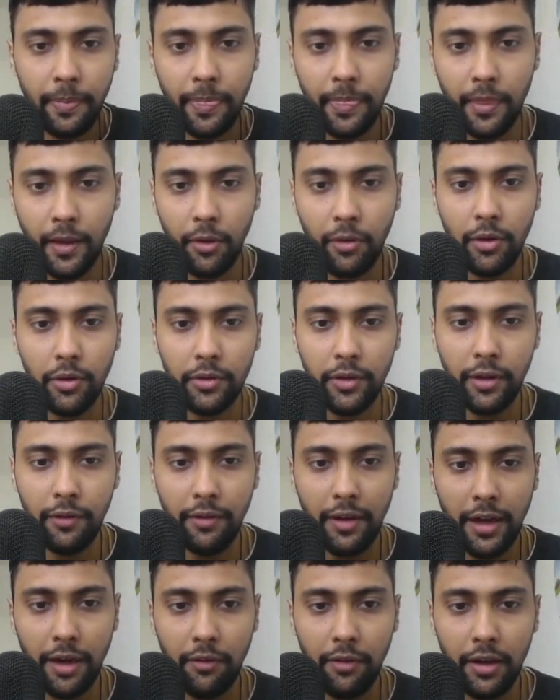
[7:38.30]
Now you see
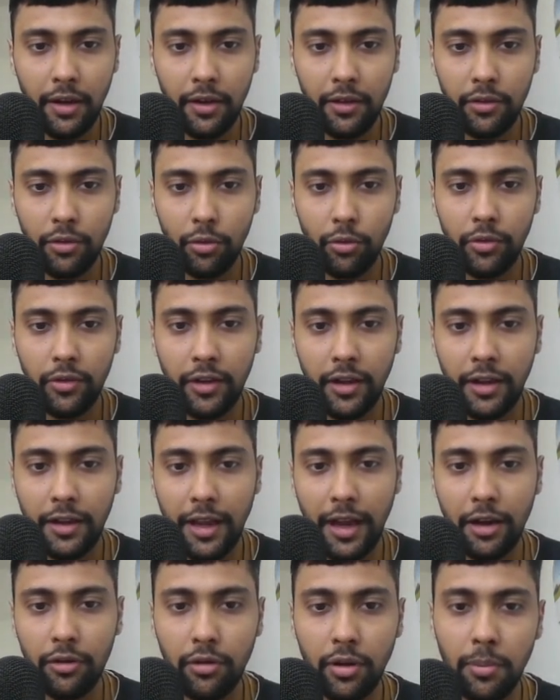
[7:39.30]
wherever it's sushi, the
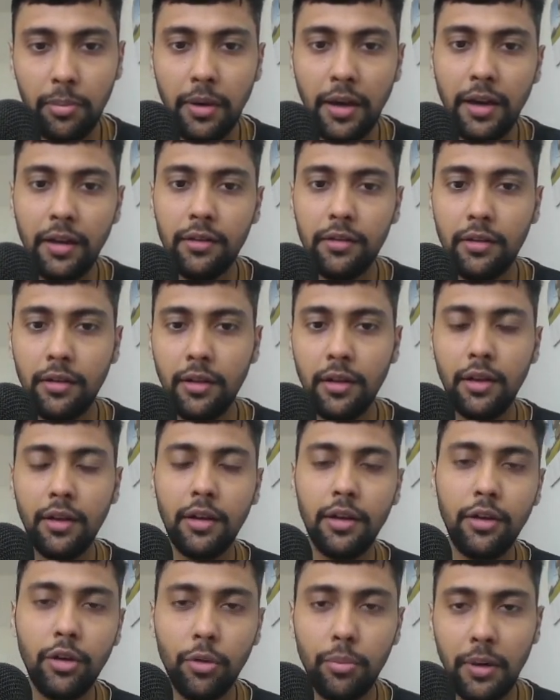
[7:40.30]
actual price,
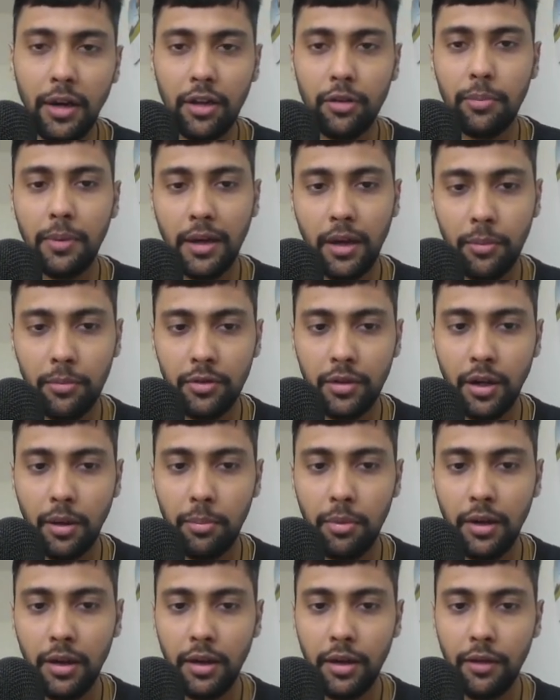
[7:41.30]
new price becomes
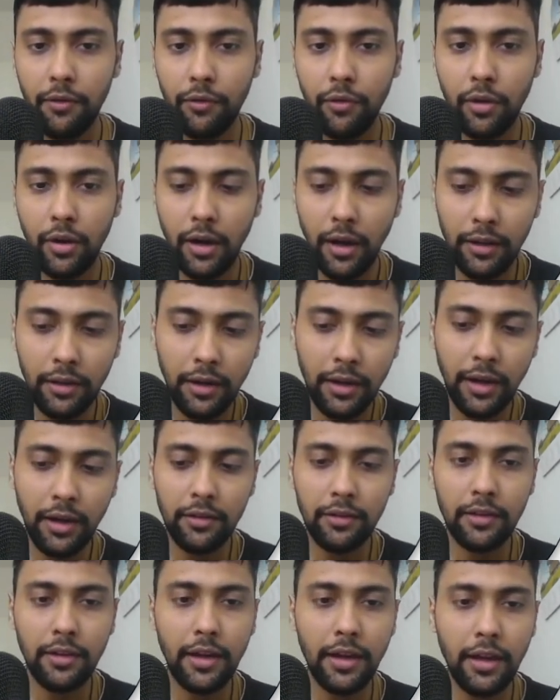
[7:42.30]
double. For other
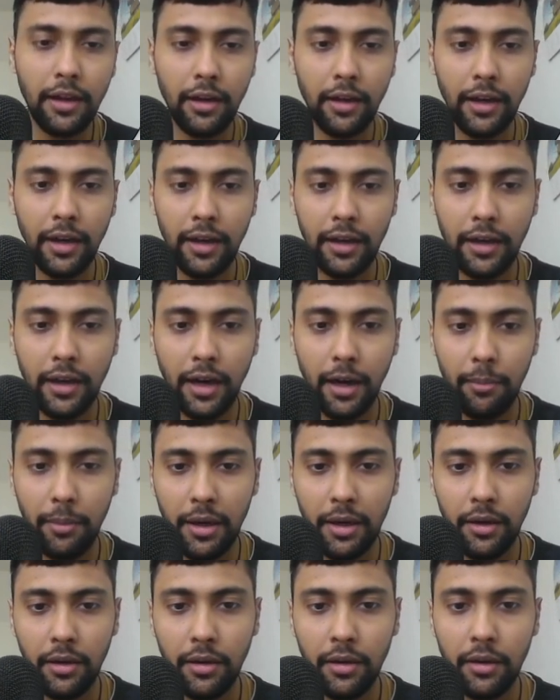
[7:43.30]
cases like curry and
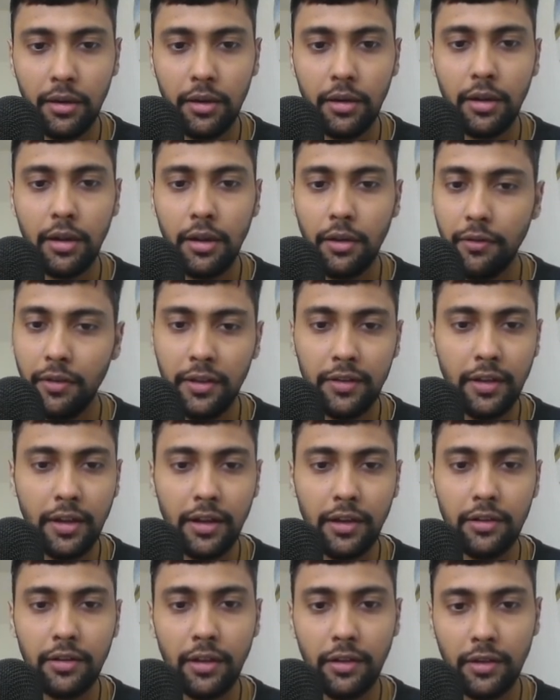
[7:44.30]
ramen, we see
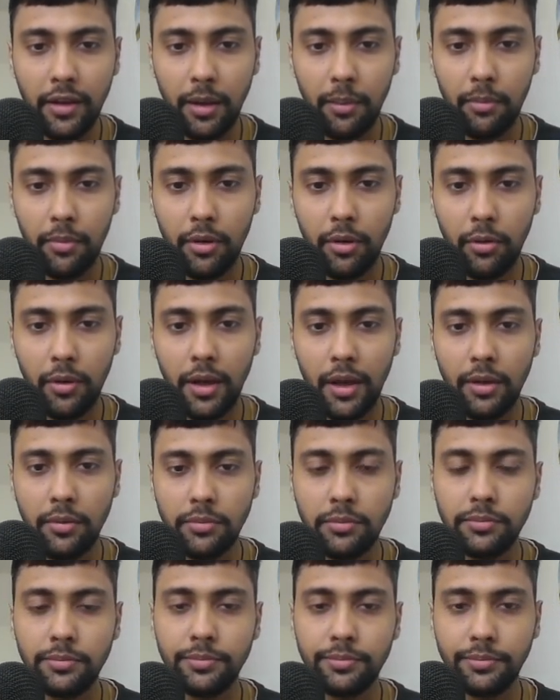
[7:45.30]
it is the same, okay?
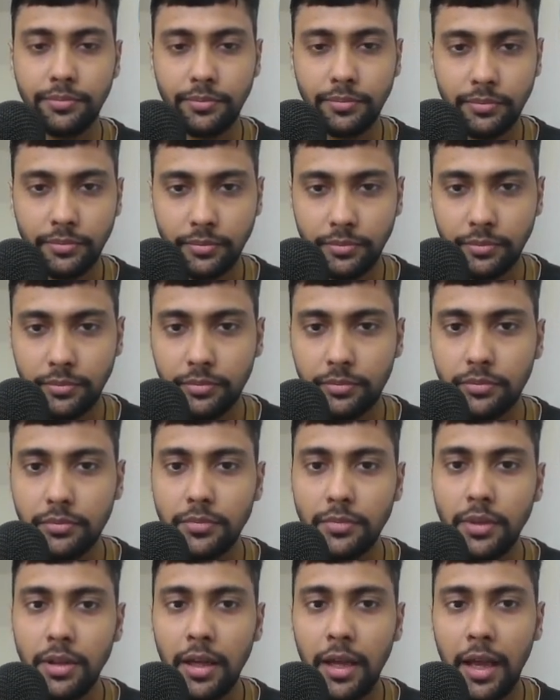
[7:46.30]

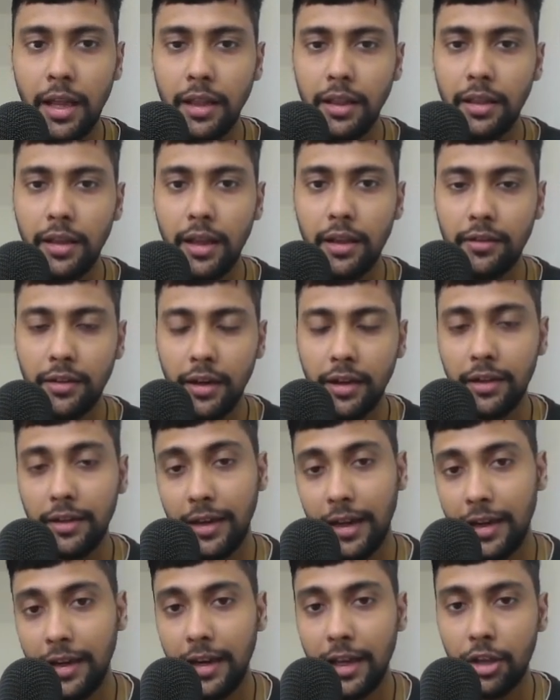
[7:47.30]
And they said
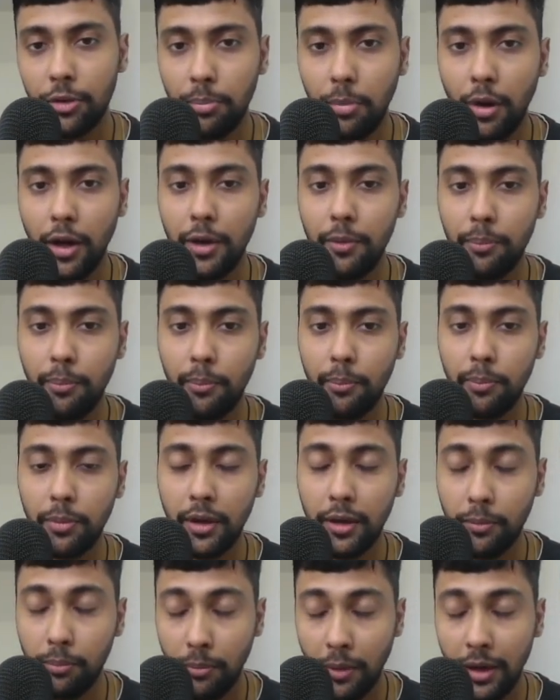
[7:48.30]
10x point
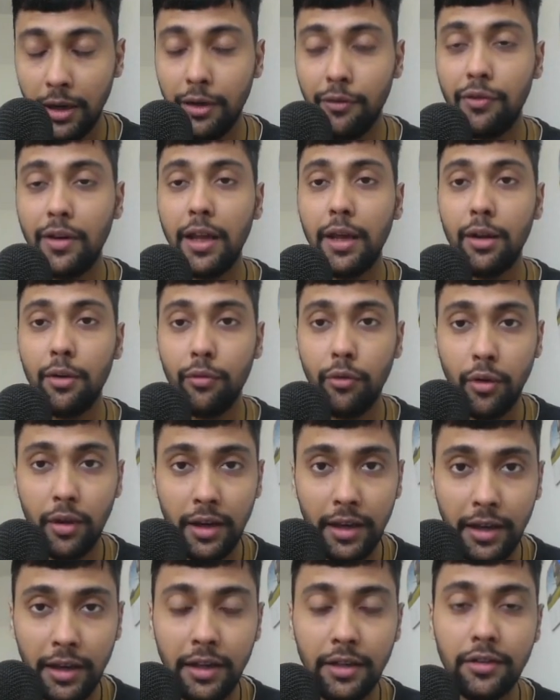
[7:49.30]
multiplier for
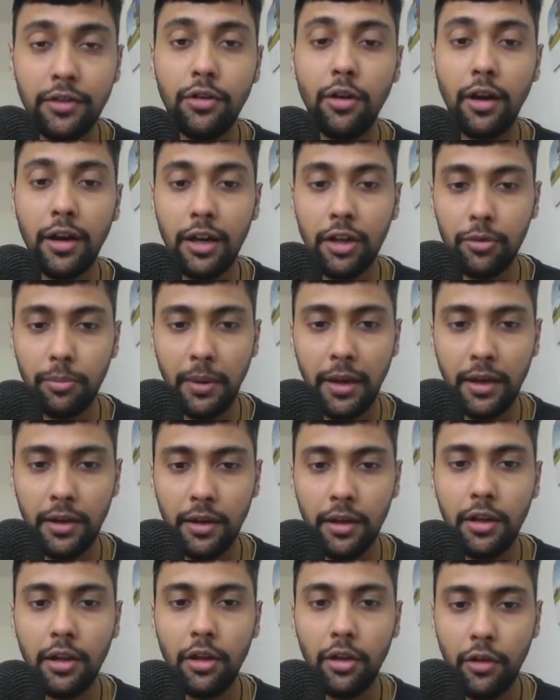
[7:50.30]
each dollar spent.
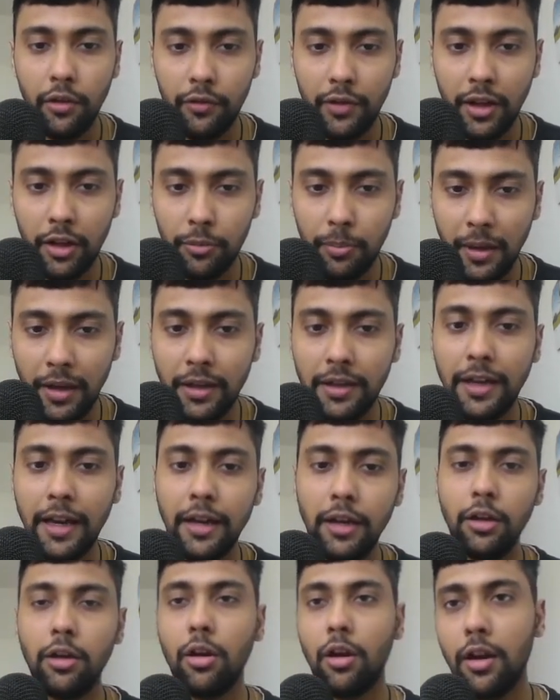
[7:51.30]
If they spend
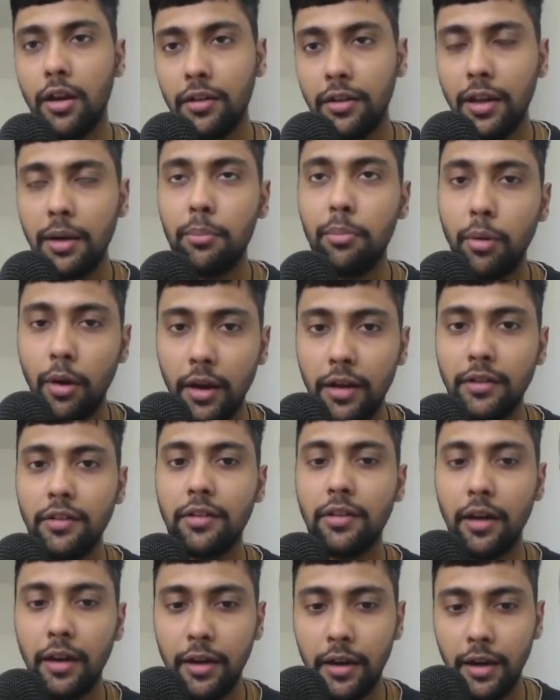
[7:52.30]
$10, then points
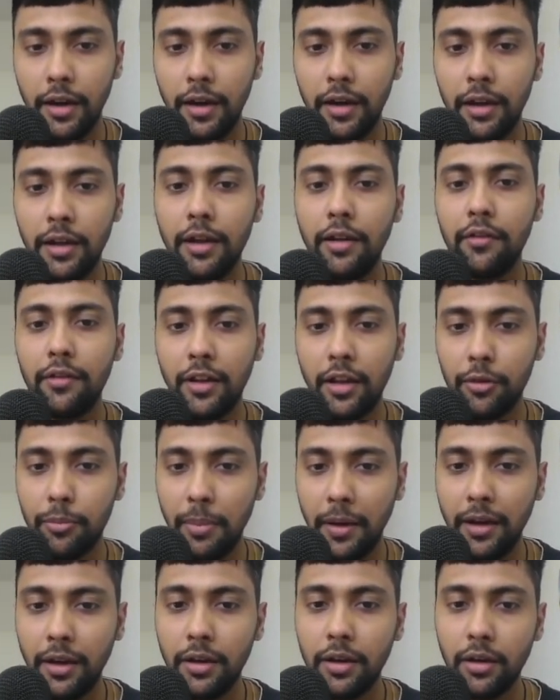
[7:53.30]
is 100. If they
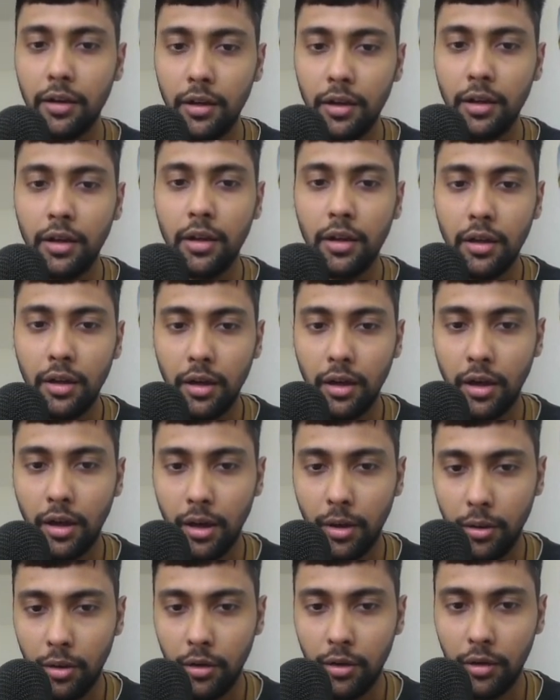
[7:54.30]
spent $10
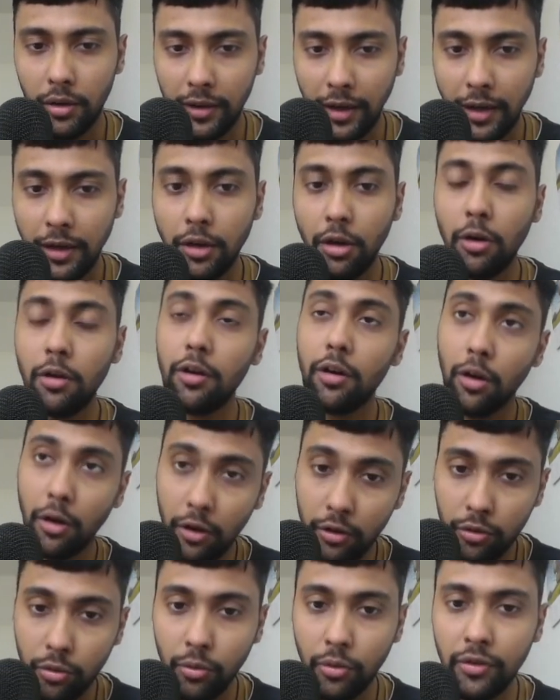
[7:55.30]
on a
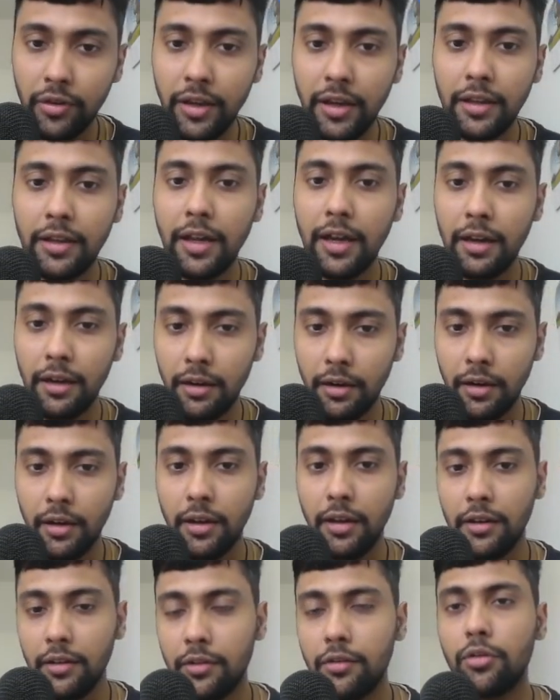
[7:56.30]
sushi, then
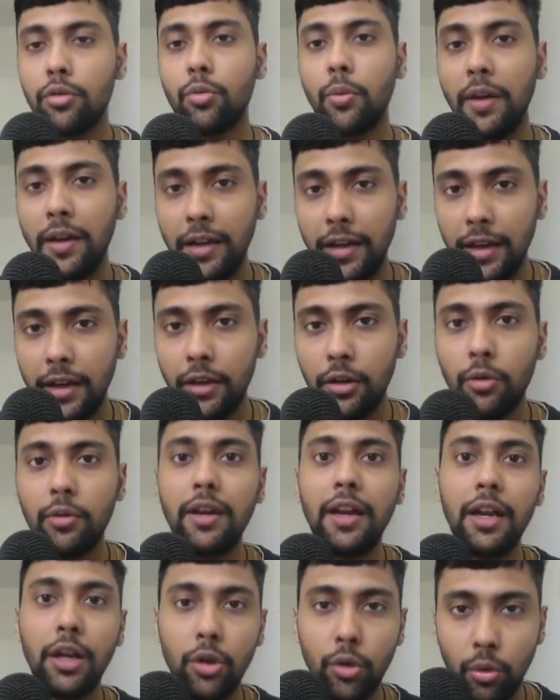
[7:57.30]
20 ×
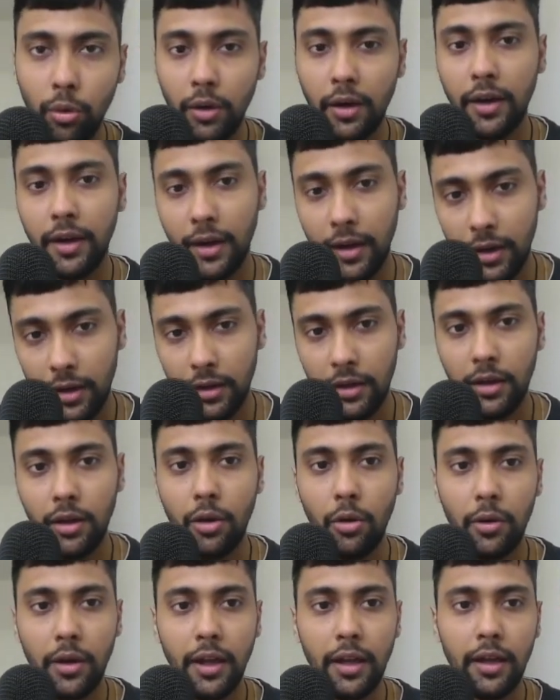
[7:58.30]
10, 200,
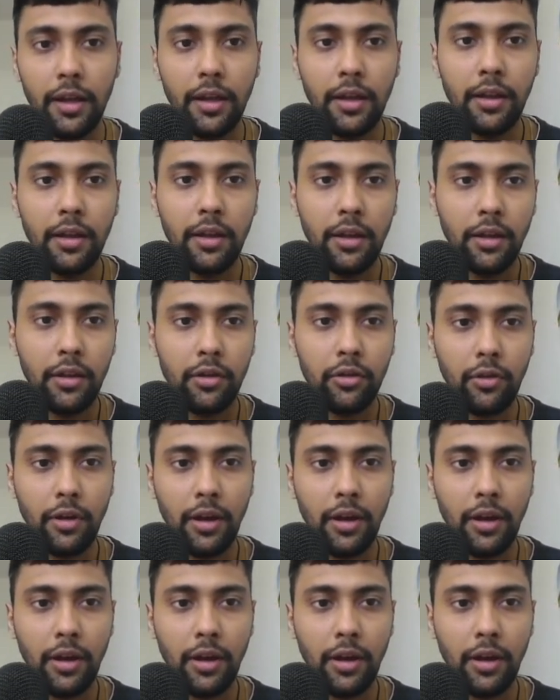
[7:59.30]
okay? So